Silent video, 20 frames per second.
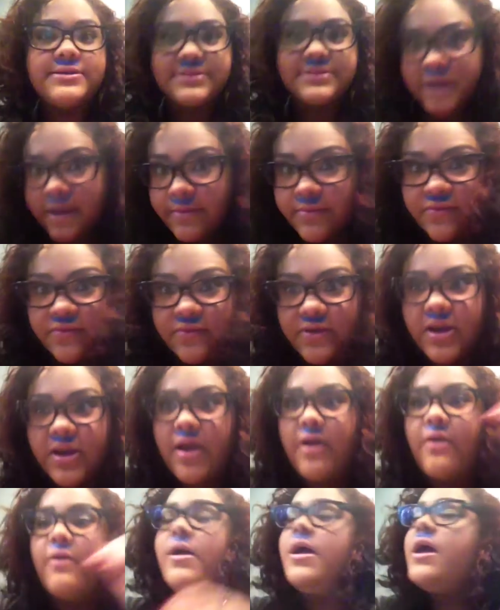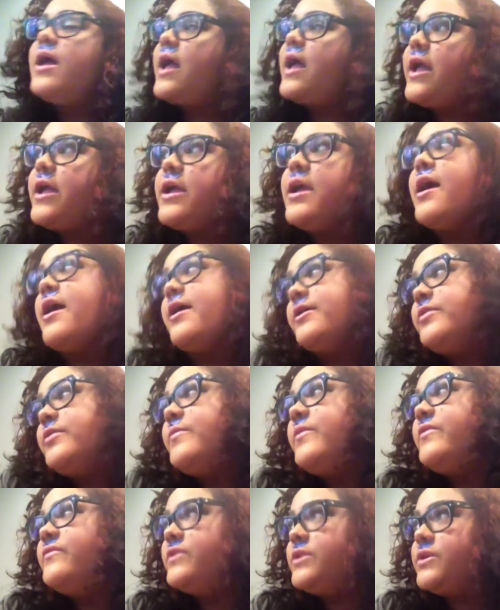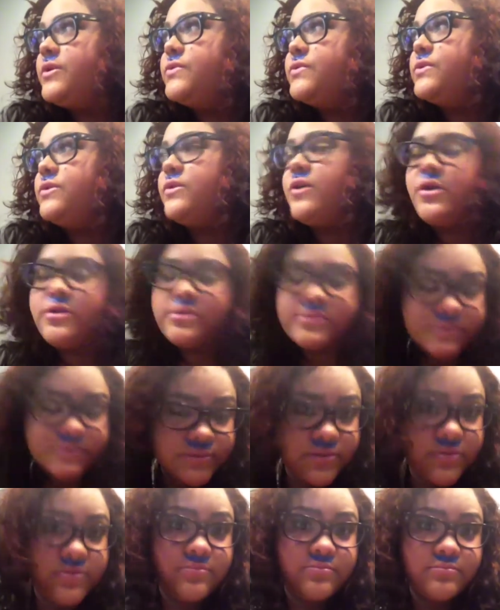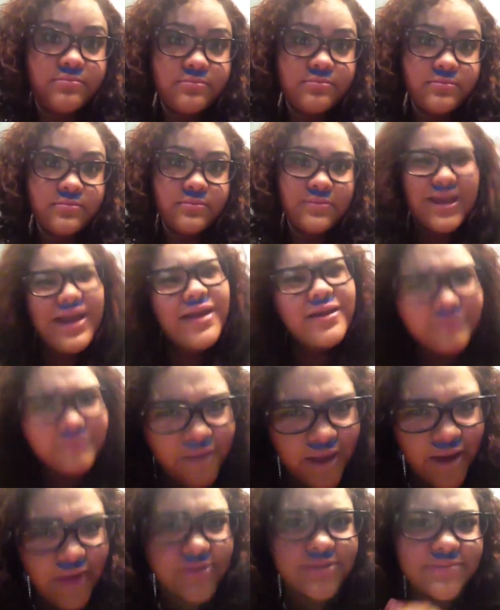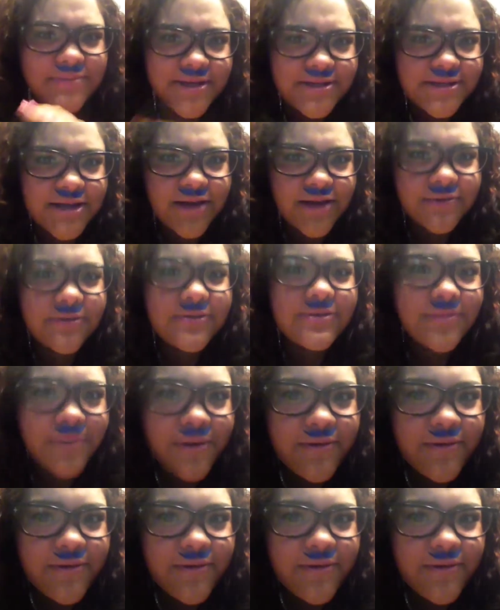stop the video. Hey, I know my videos are long. I don't care, it's my channel, it's my